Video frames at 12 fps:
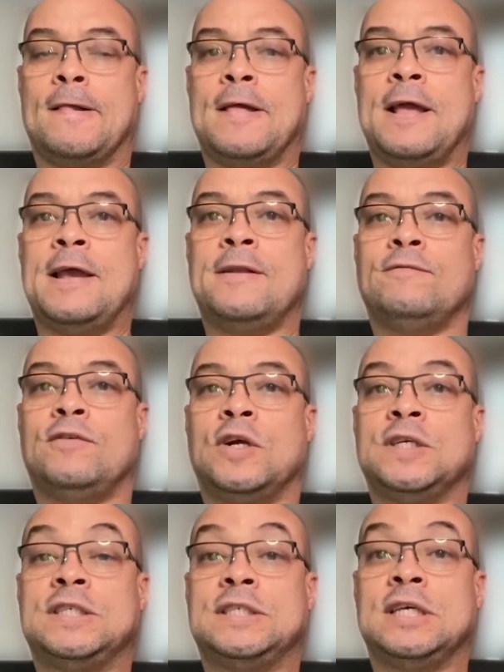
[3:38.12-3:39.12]
And
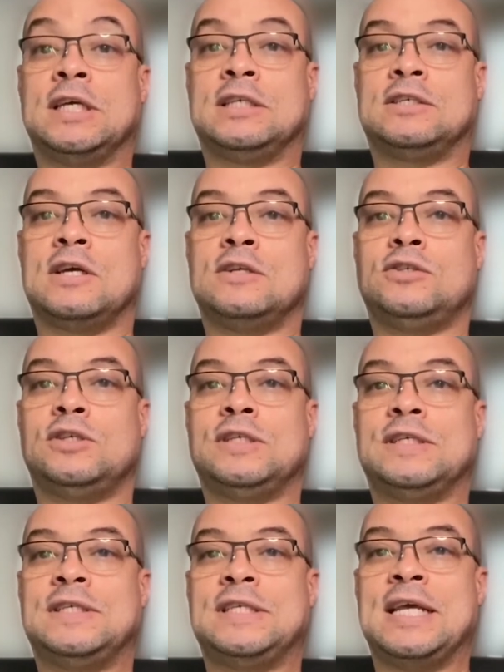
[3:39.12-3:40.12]
verse 6
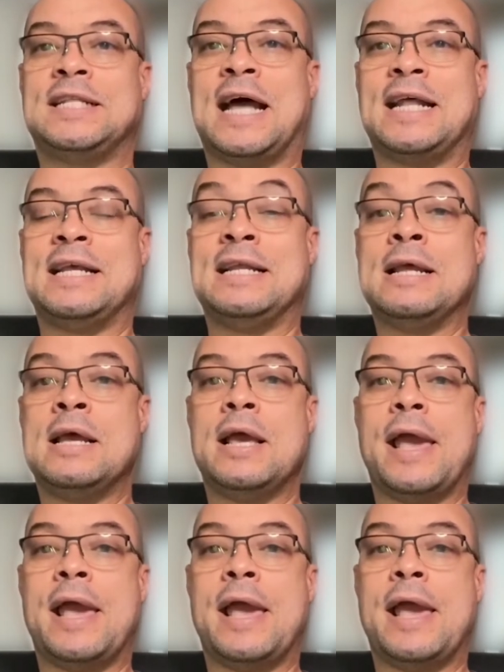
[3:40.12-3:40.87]
continues to say that in